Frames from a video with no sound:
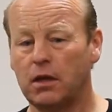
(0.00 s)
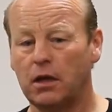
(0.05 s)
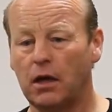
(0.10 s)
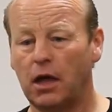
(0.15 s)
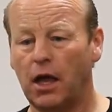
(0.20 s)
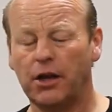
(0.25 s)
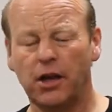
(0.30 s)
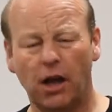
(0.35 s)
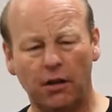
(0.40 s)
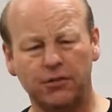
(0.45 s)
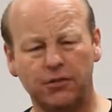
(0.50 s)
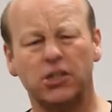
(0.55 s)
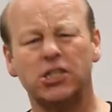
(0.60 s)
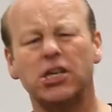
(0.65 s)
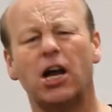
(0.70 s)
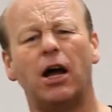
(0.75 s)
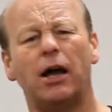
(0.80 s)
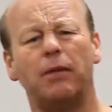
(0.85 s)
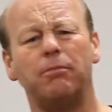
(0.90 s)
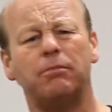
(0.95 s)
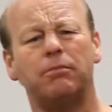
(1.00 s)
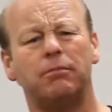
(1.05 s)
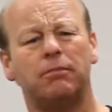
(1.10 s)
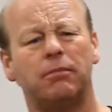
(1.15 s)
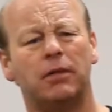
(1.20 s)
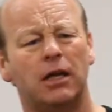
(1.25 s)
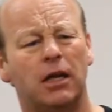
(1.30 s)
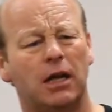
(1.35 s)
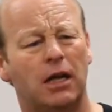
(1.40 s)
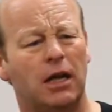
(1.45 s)
And after a time,
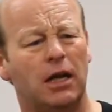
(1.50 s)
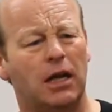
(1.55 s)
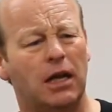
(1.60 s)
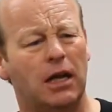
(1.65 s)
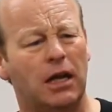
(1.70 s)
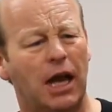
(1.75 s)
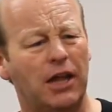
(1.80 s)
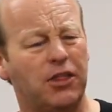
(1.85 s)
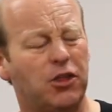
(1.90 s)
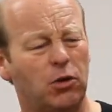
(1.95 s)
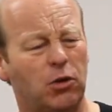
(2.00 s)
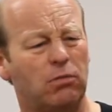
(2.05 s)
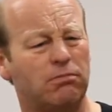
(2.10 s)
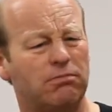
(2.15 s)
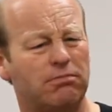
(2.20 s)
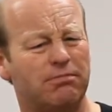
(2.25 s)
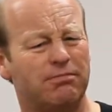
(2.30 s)
I thought,